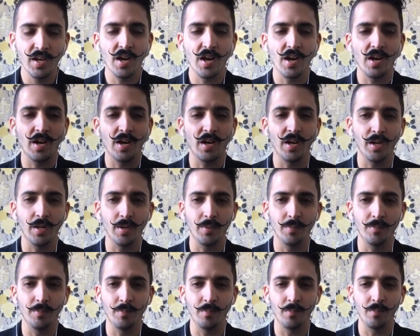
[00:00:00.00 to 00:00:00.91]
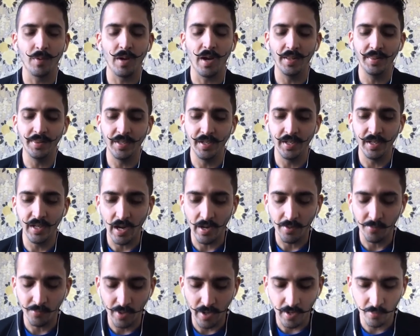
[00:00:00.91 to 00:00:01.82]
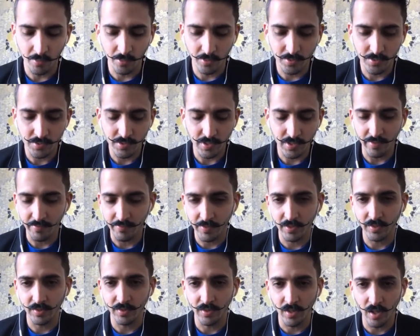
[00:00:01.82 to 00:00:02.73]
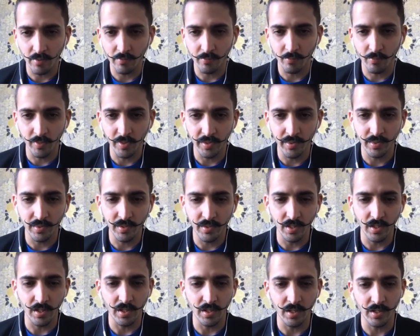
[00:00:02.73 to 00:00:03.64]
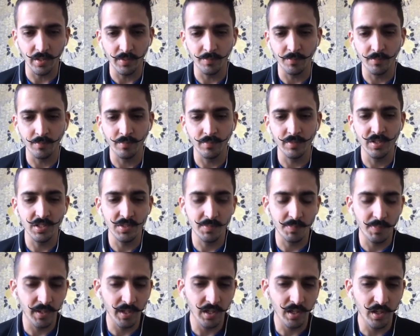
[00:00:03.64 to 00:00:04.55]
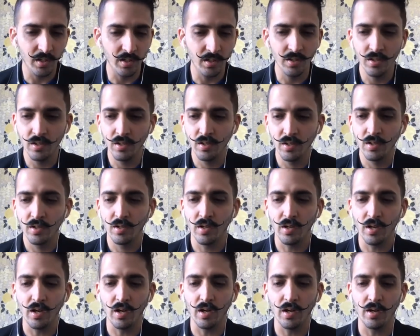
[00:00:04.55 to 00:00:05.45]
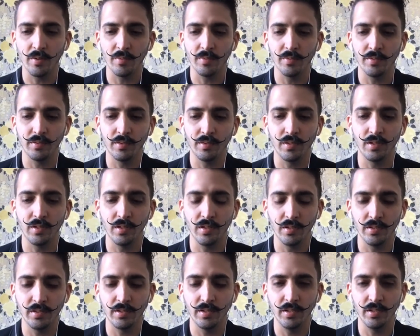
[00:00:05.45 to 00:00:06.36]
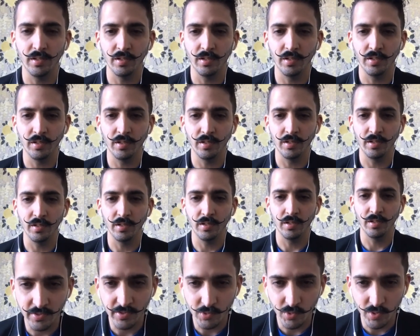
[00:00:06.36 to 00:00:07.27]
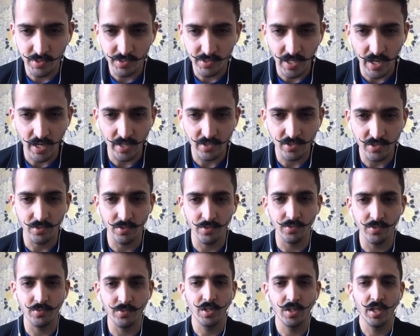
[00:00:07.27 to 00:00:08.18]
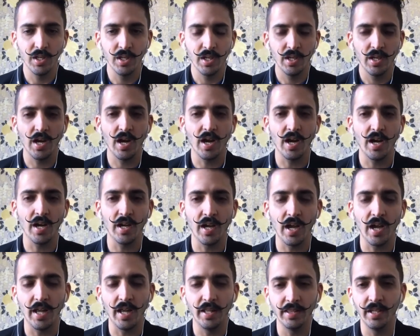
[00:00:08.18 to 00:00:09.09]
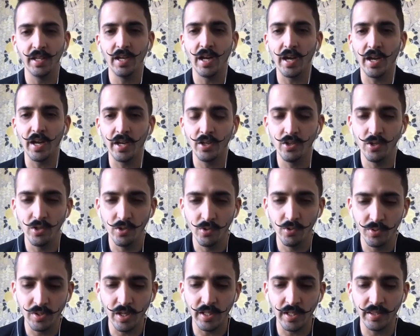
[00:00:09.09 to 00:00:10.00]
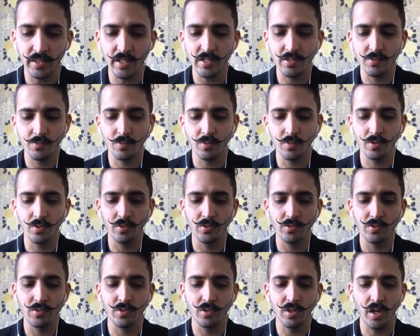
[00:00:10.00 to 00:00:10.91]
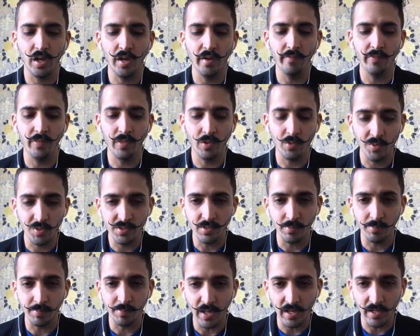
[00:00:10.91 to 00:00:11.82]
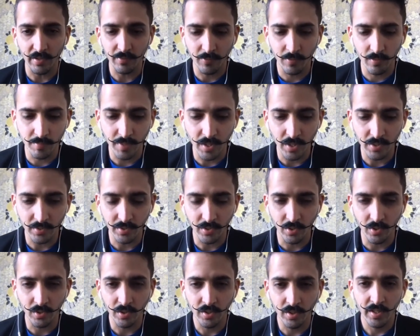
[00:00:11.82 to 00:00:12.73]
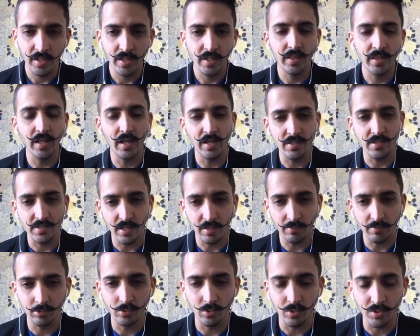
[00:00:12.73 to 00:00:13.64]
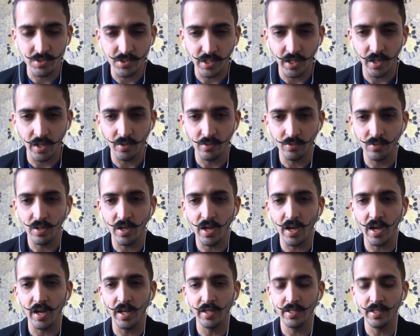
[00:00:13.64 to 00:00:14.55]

um, and then I, I, was i fell in love with um, the speed uh, the, the the feeless transactions uh, and then I knew that this was, if there is a platform out there that is able to scale and